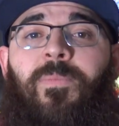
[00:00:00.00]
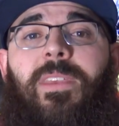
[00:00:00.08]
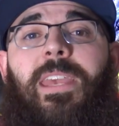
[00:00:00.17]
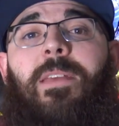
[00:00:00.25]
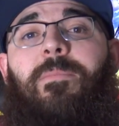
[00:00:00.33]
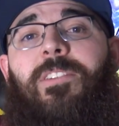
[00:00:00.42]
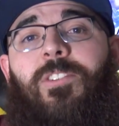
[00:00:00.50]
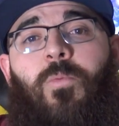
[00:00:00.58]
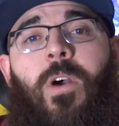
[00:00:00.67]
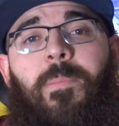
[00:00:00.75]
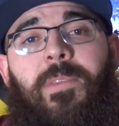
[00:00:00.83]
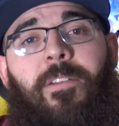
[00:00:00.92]
can be
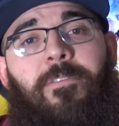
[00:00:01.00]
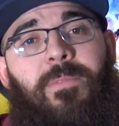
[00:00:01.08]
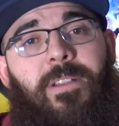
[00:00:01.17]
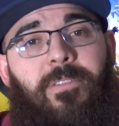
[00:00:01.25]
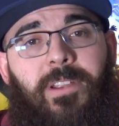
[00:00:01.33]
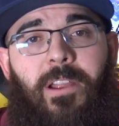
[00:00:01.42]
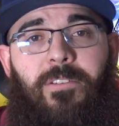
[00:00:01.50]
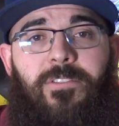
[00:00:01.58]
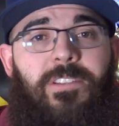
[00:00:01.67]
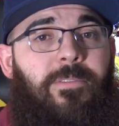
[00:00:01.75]
swapped out from different characters.